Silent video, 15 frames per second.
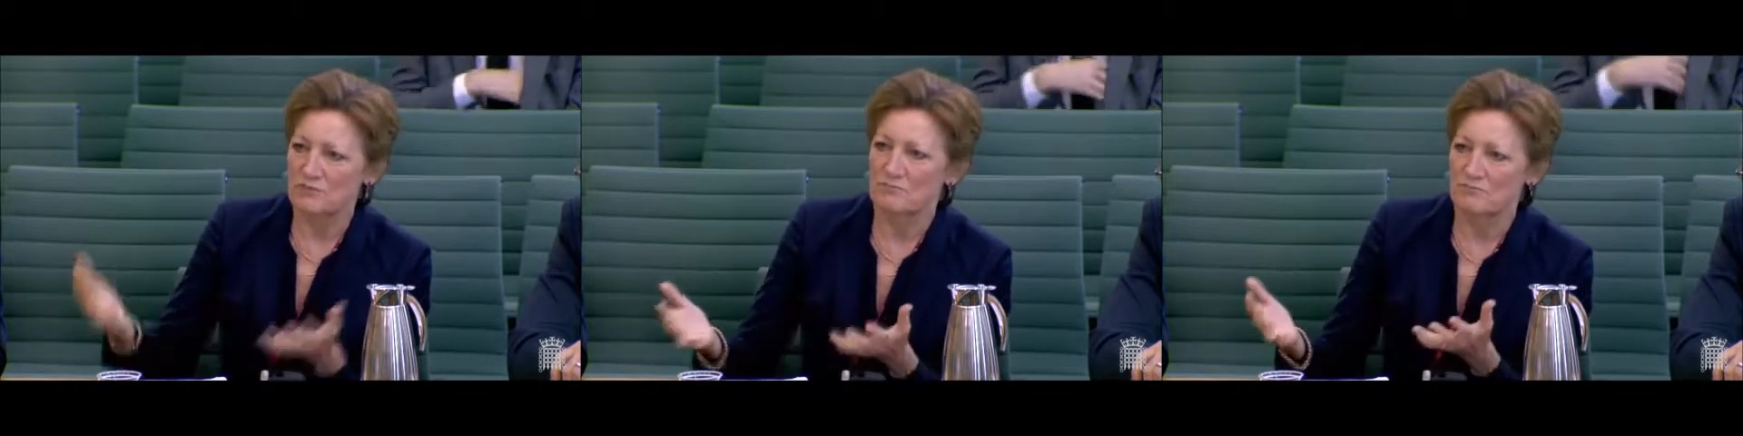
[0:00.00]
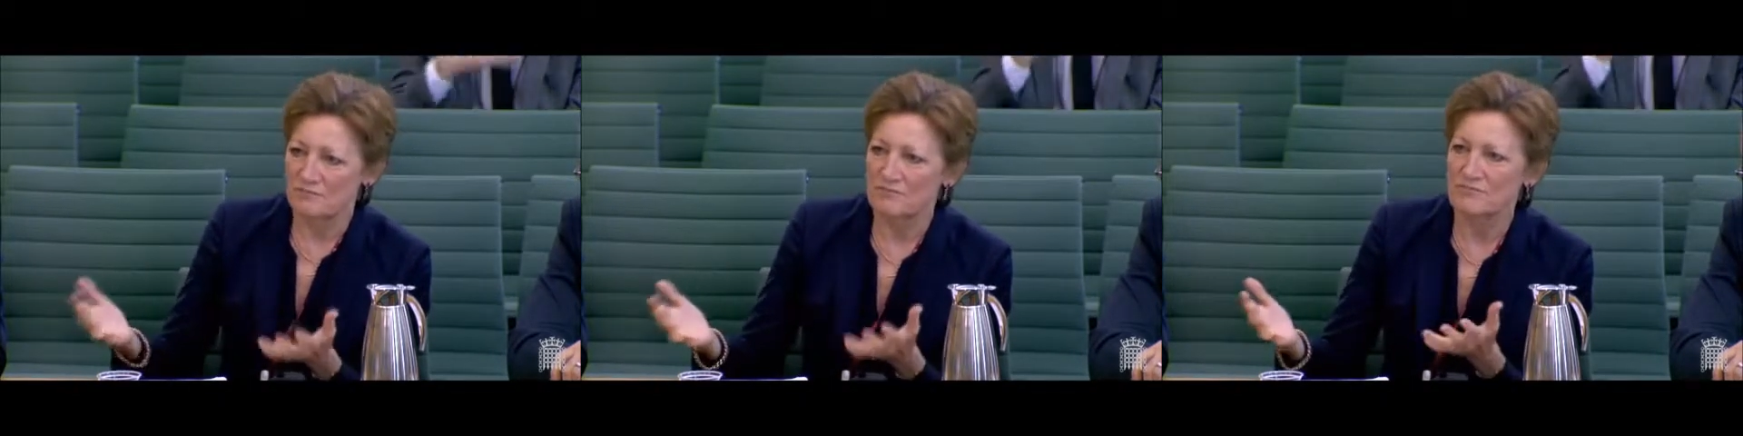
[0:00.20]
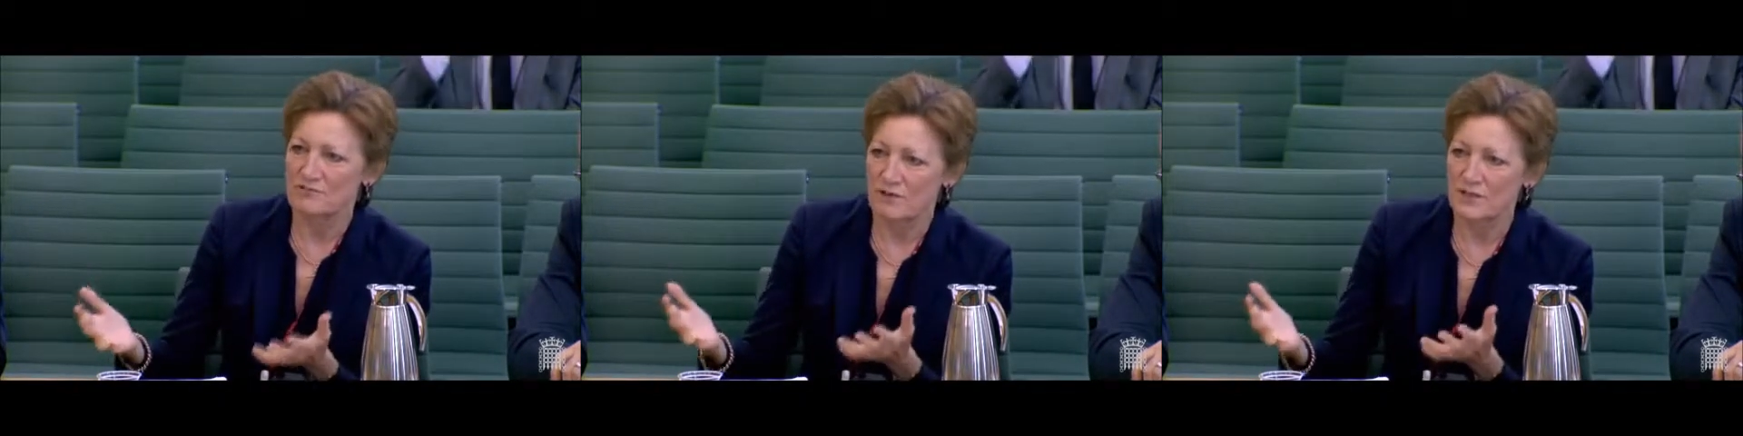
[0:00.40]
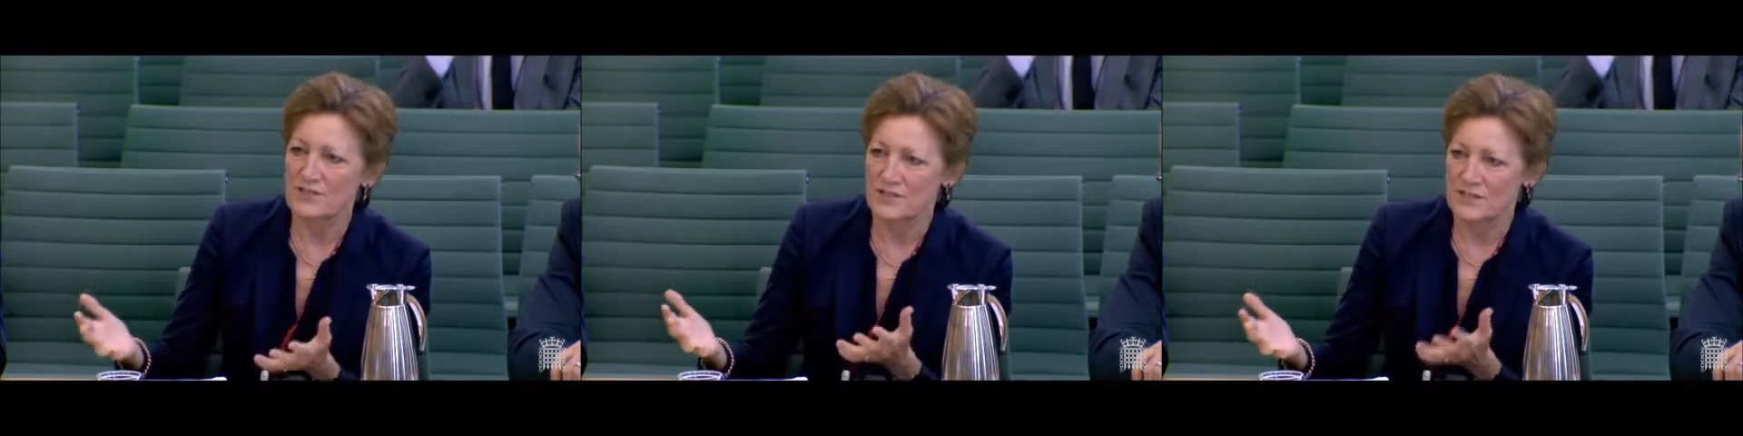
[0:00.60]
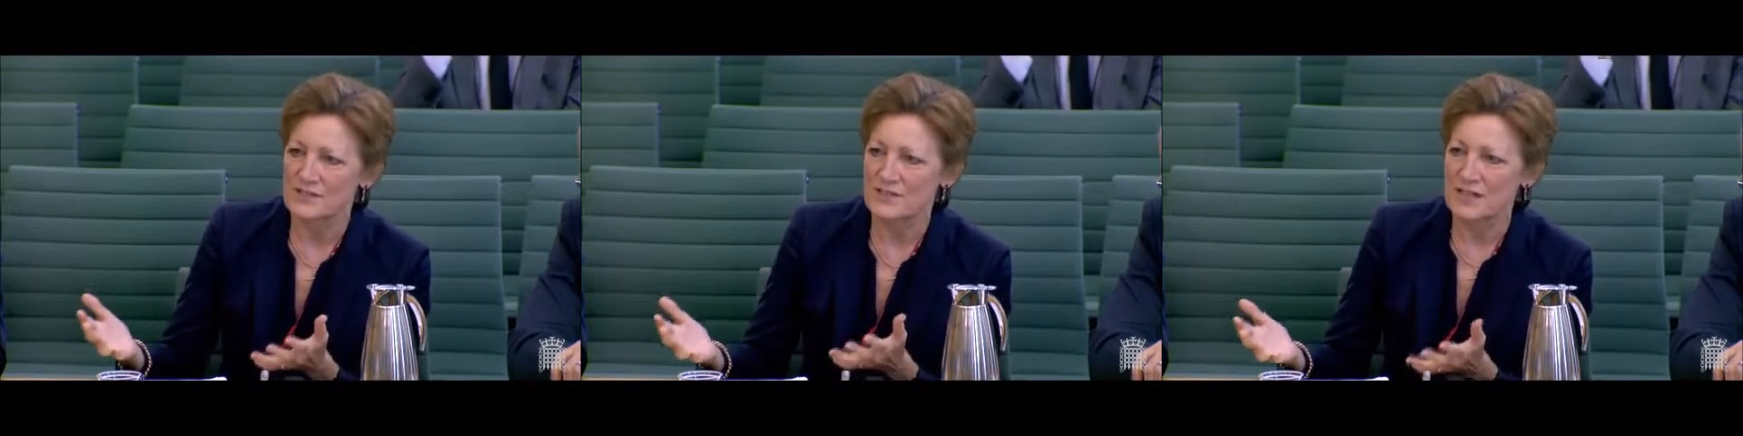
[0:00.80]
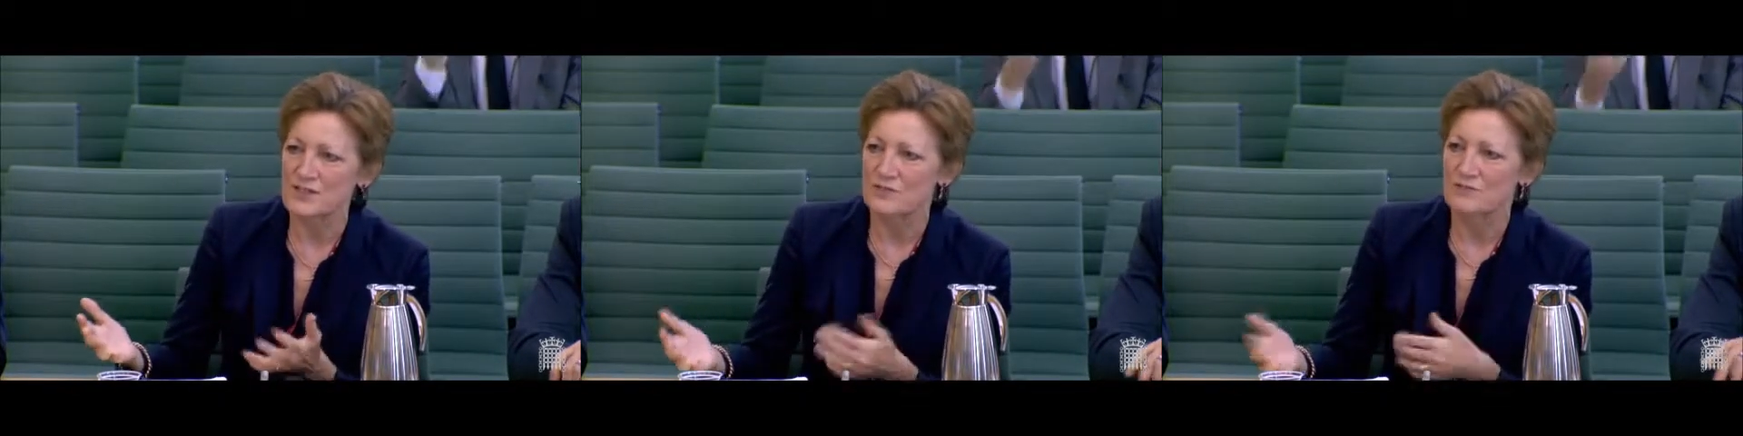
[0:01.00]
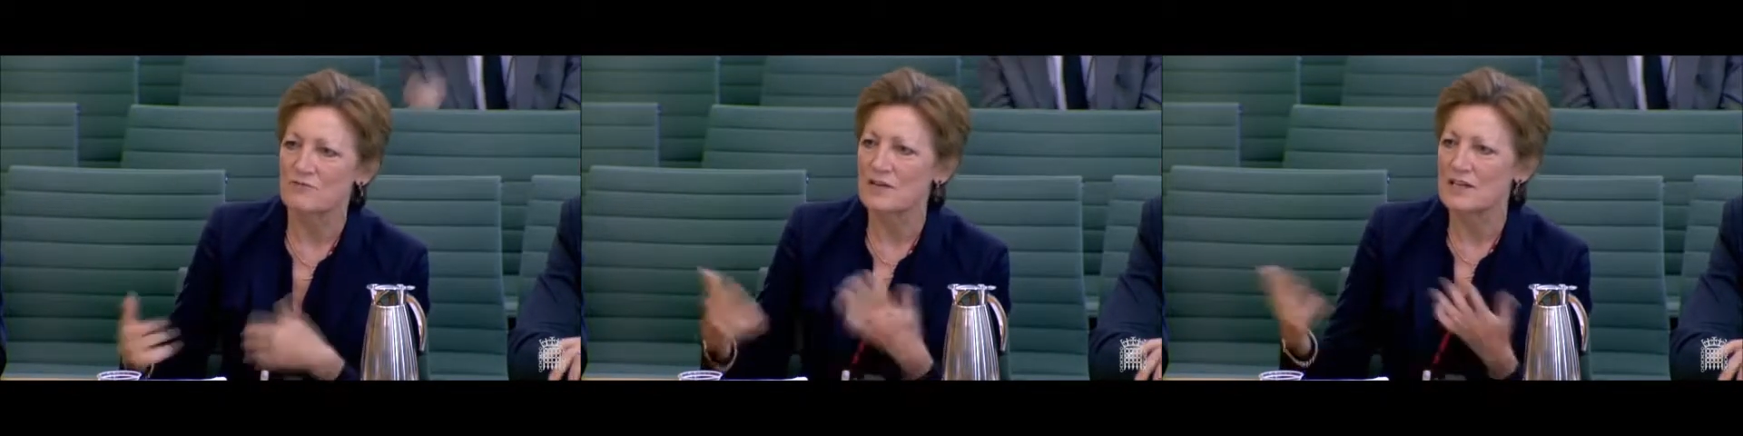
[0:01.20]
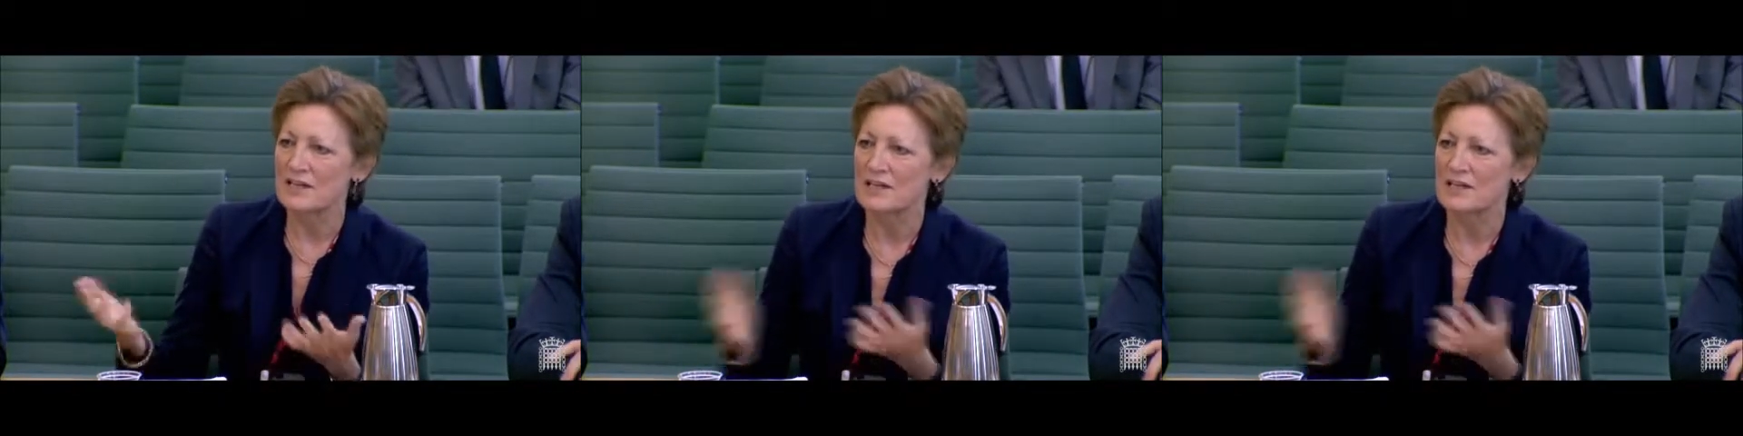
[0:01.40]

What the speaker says: trucks are stationary,